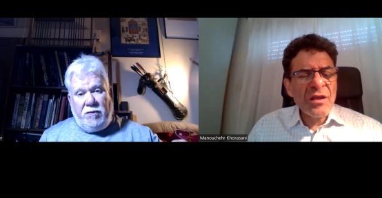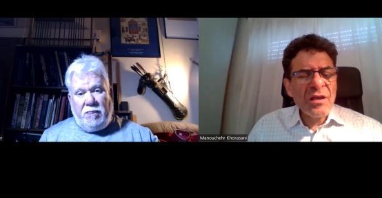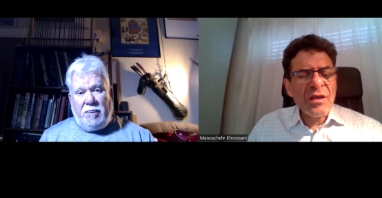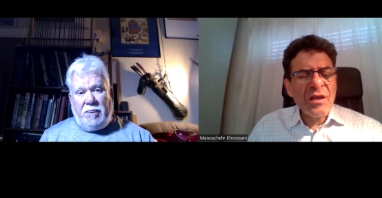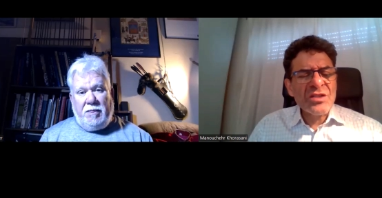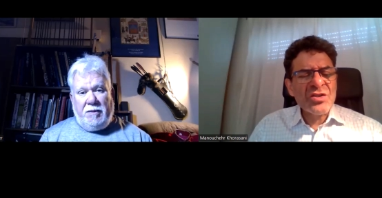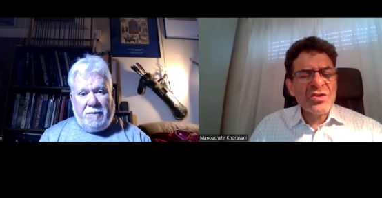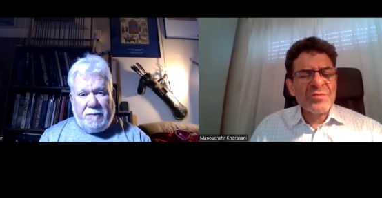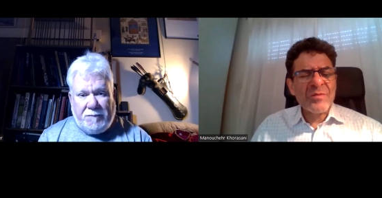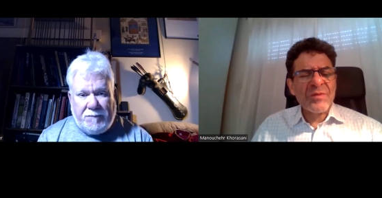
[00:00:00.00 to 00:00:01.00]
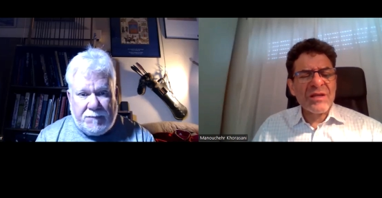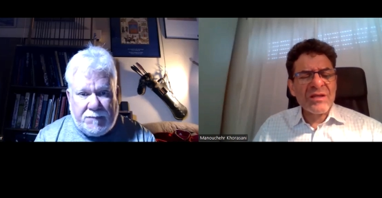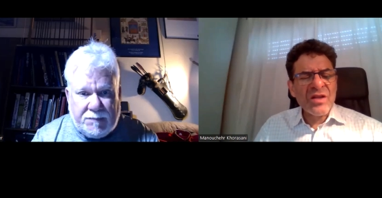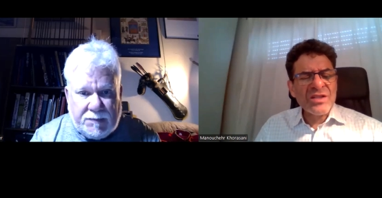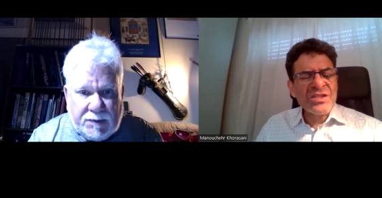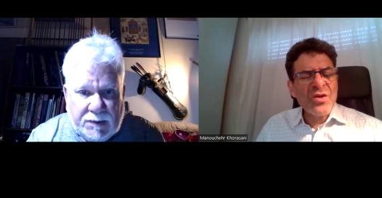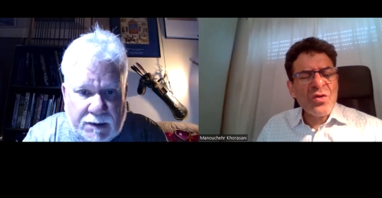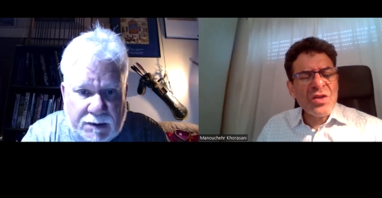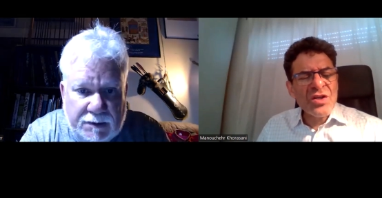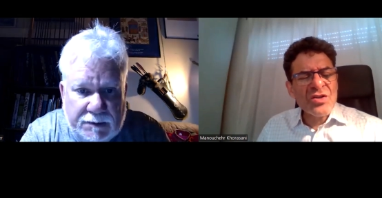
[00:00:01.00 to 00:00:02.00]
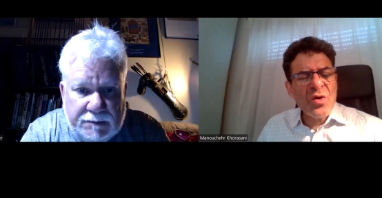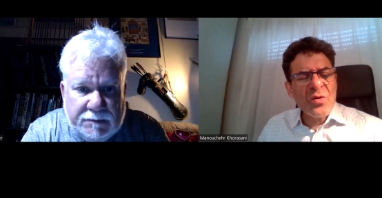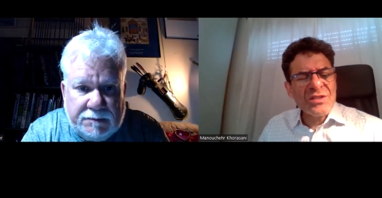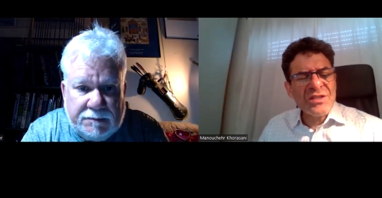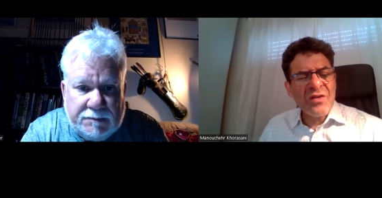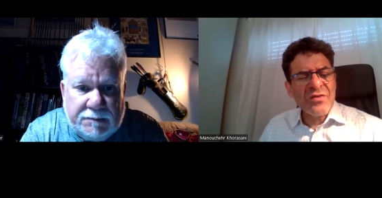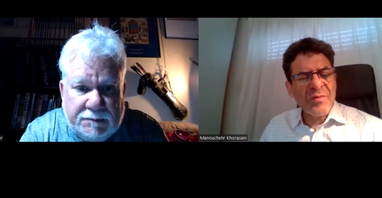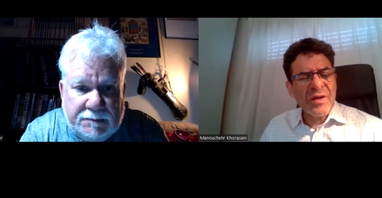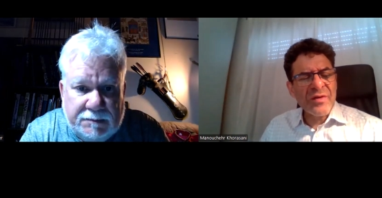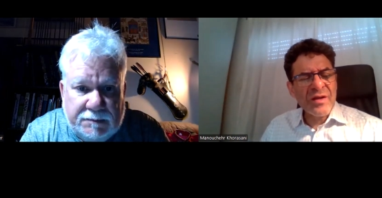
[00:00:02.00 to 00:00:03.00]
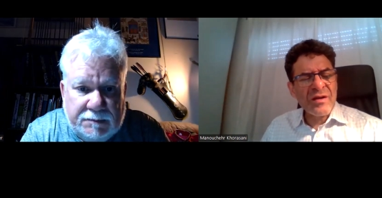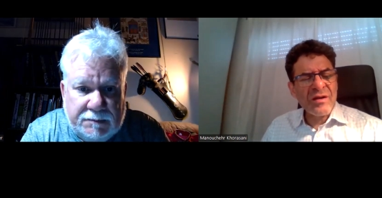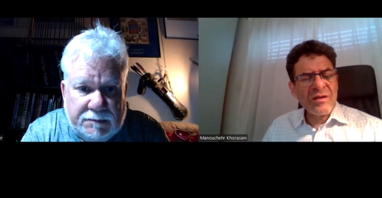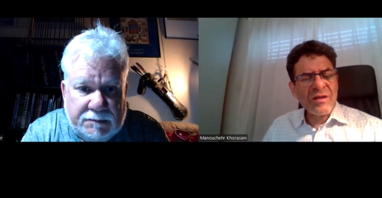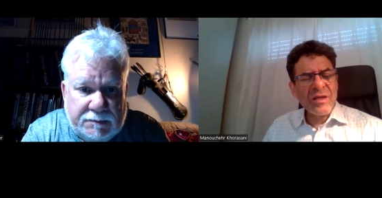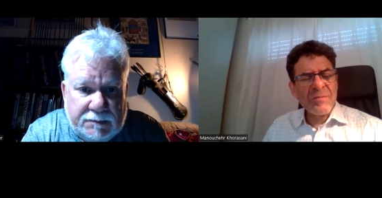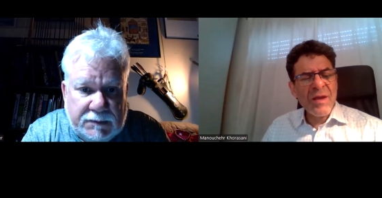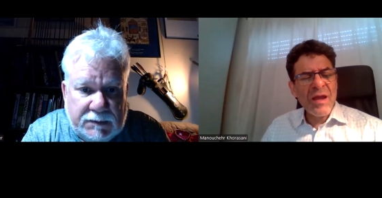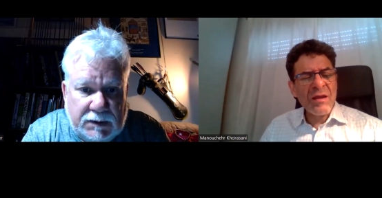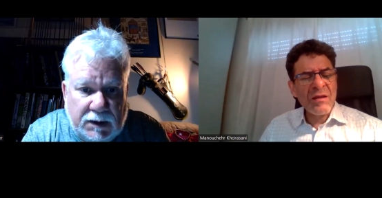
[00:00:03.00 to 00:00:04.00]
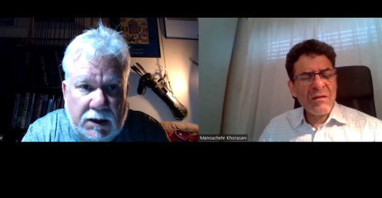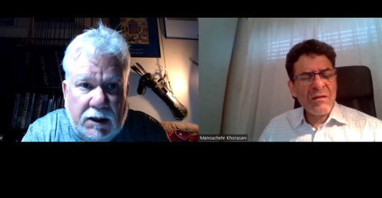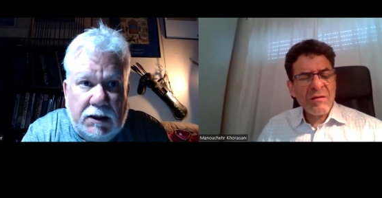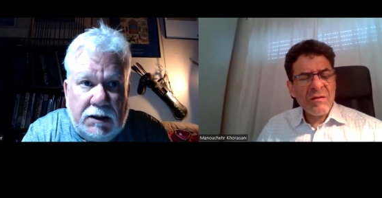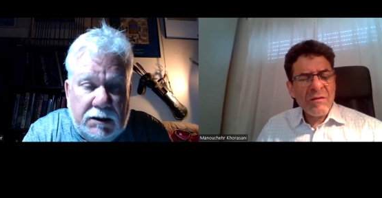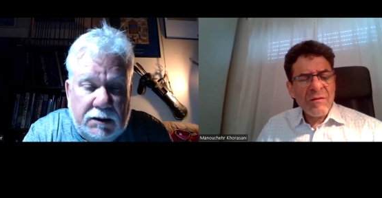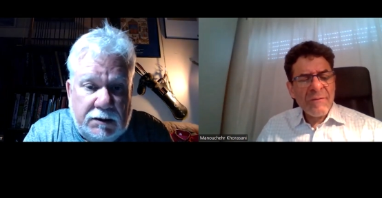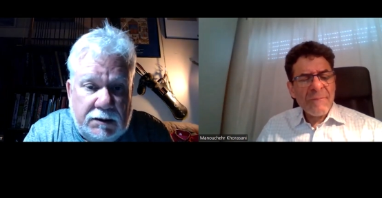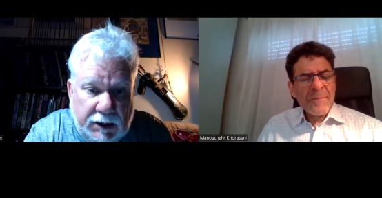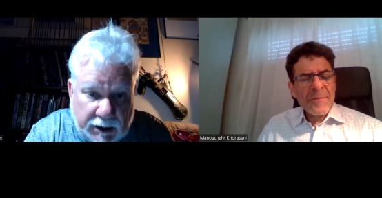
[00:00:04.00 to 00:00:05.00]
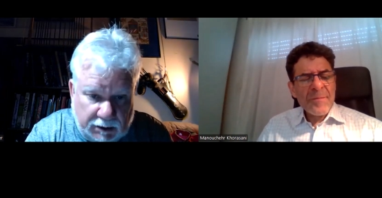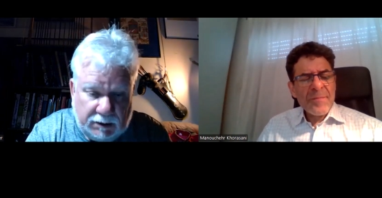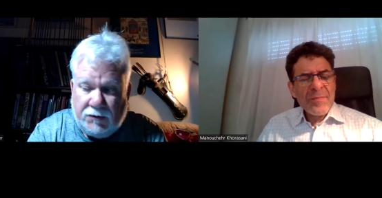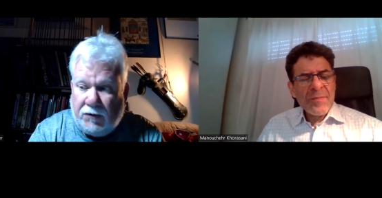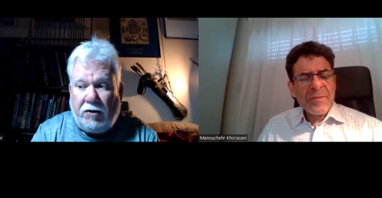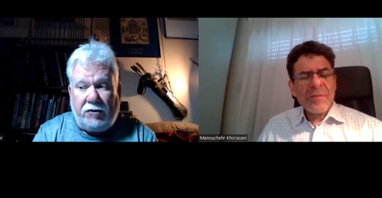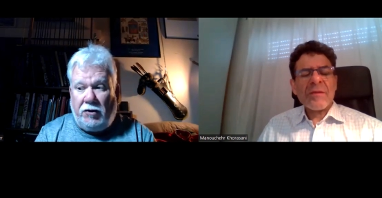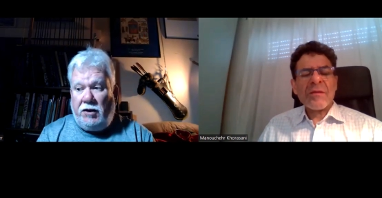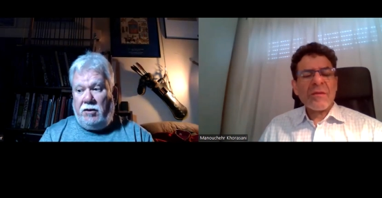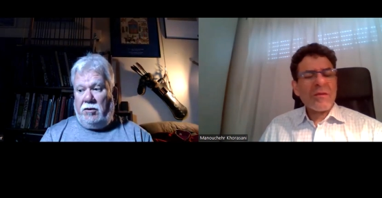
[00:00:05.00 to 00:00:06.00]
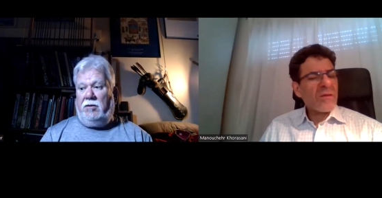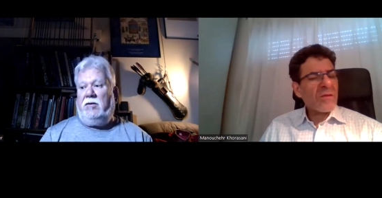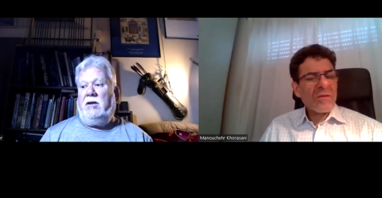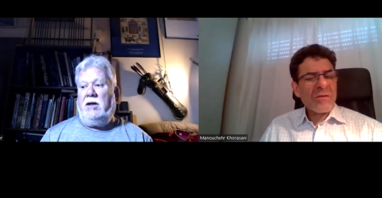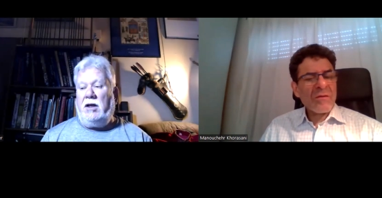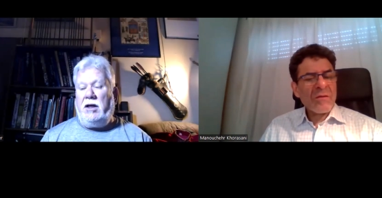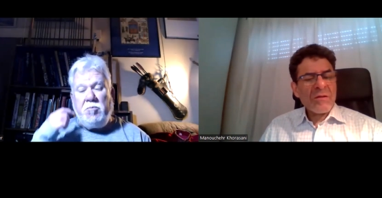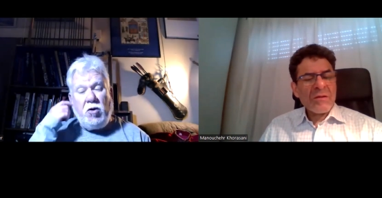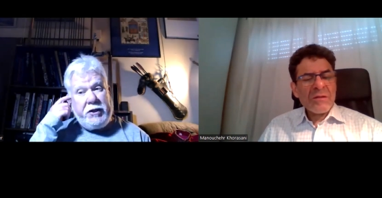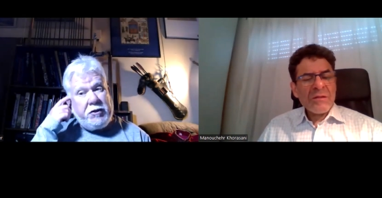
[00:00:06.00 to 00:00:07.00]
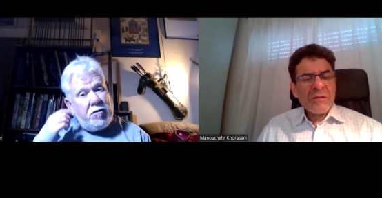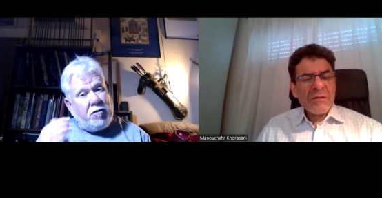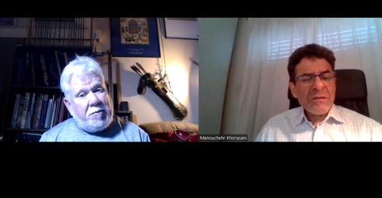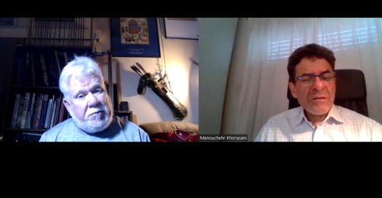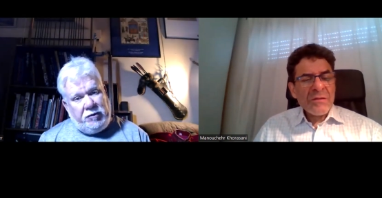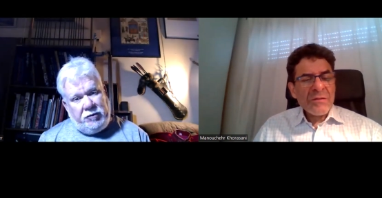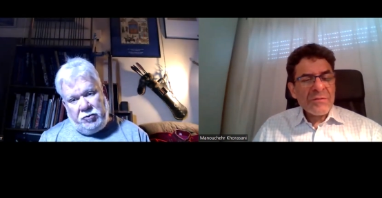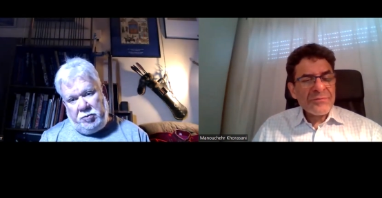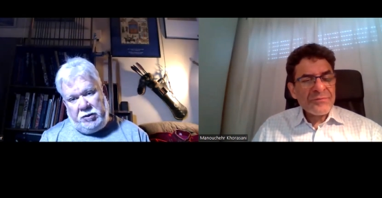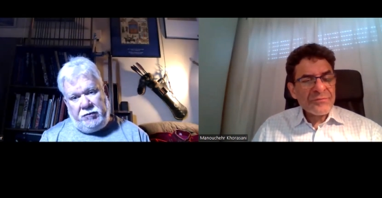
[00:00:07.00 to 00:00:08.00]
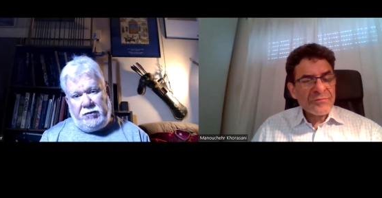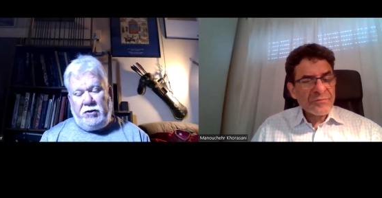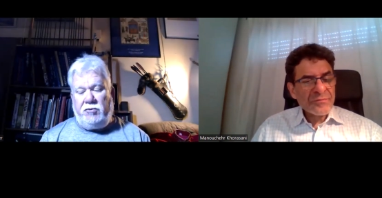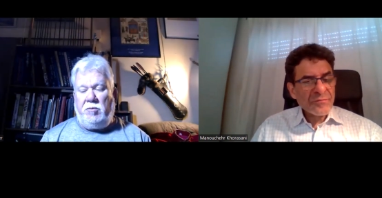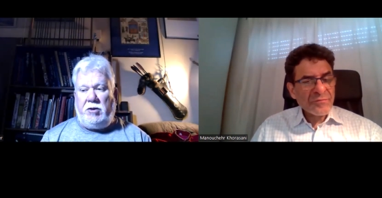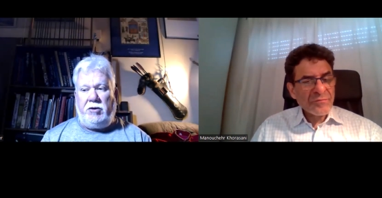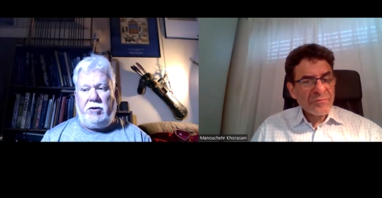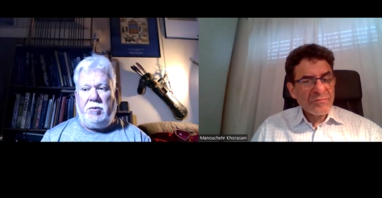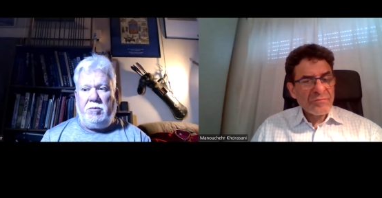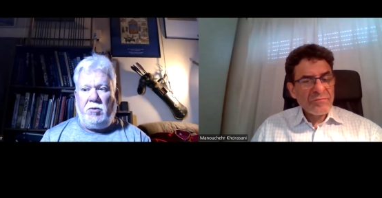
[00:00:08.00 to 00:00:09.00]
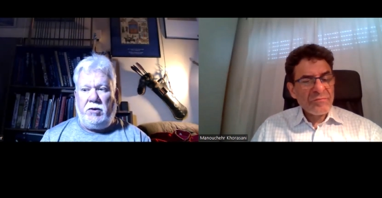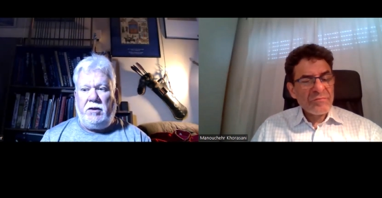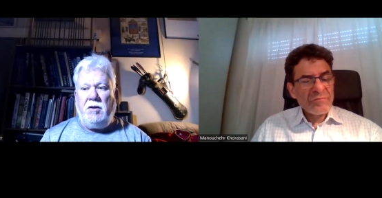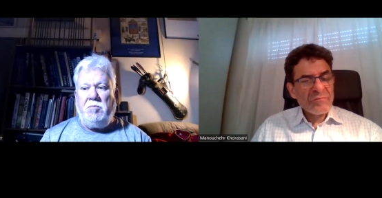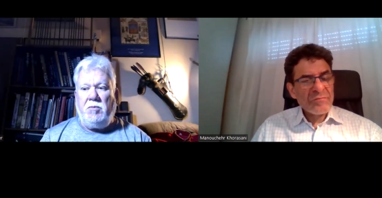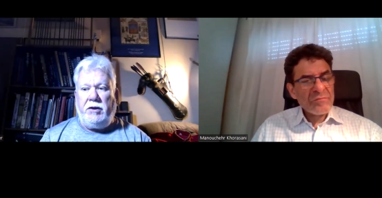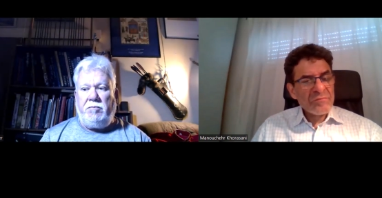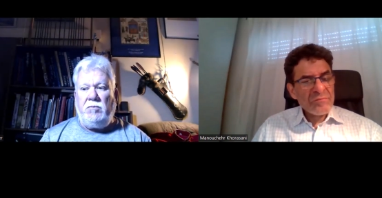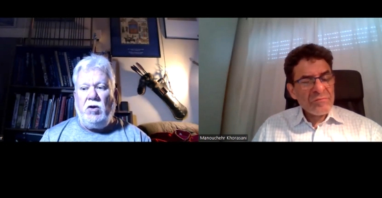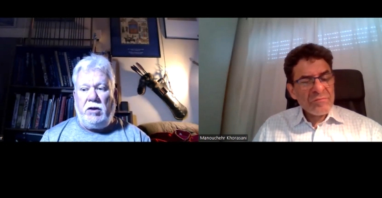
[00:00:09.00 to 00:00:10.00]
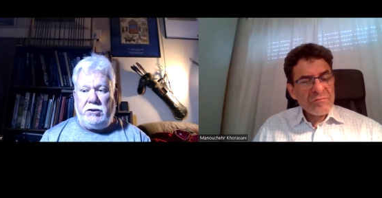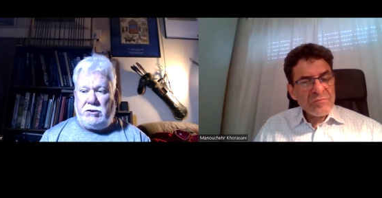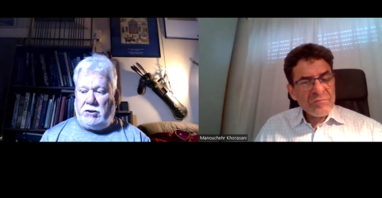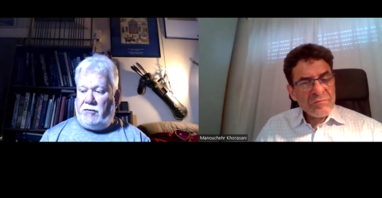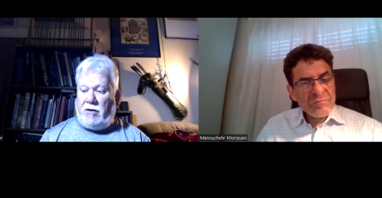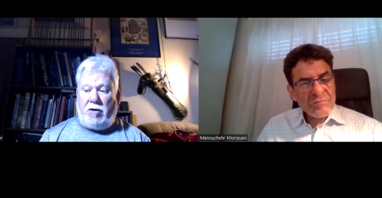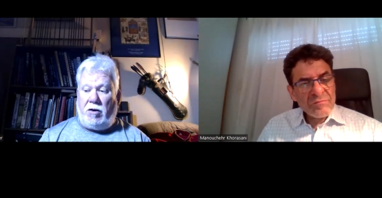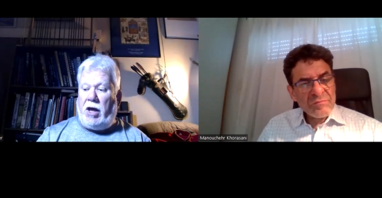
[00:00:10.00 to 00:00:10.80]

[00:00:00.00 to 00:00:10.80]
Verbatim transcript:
Speaker 1: Uh, excuse me, Bede, does it only grow in South America, ipe?
Speaker 2: Yeah, as far as I know. Uh, it might grow up into a bit of Central America, but my my knowledge so far,